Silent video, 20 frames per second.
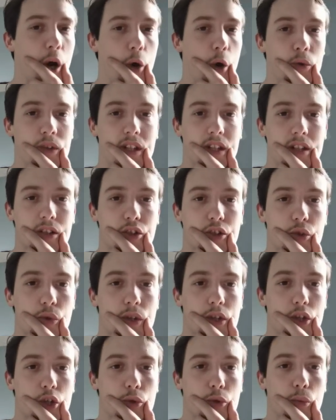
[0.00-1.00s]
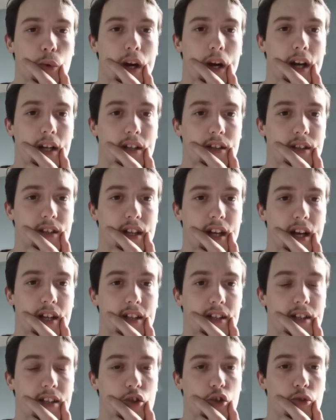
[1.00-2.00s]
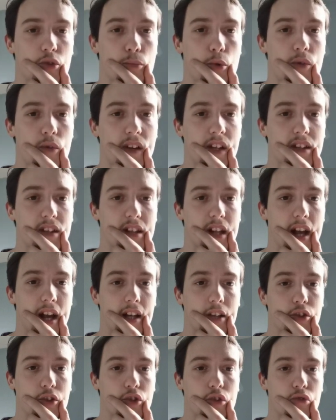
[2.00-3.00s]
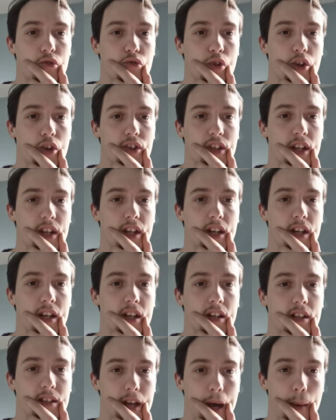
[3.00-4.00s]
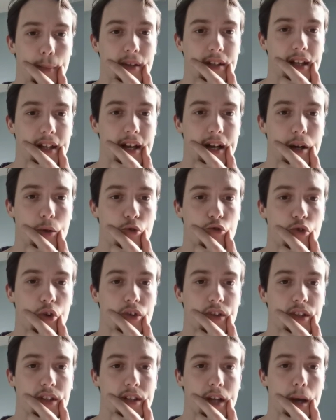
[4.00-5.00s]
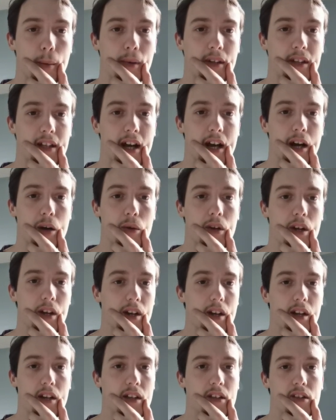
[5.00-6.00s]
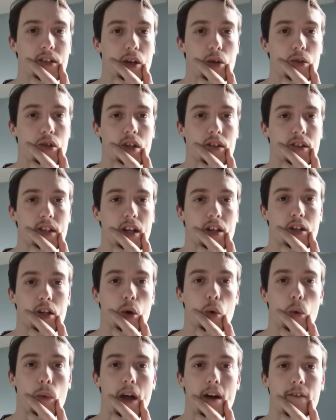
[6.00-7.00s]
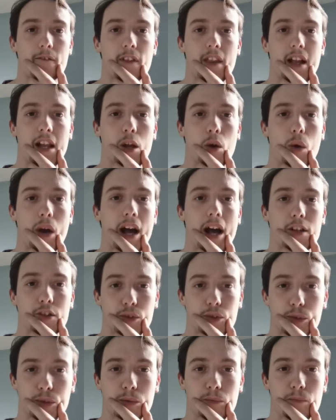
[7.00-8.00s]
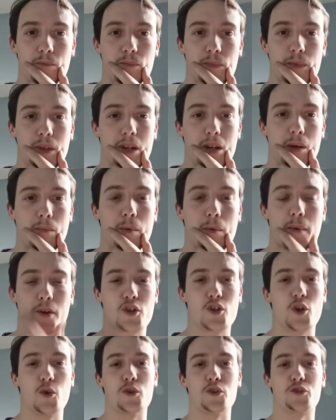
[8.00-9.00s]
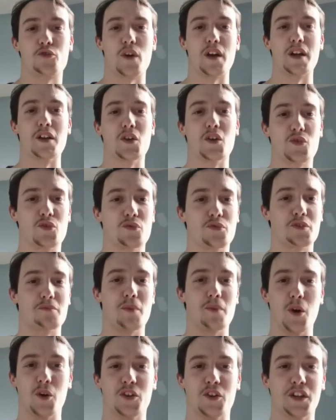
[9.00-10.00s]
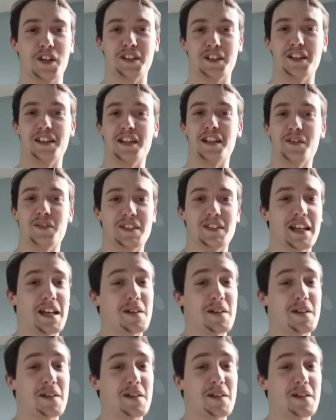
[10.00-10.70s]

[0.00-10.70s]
he goes into the normal handstand. He's just moving his legs, crossing, tapping down, crossing, tapping down. There's no chance I could hold that for that long at all. I mean, my shoulders are aching from some boxing I did the other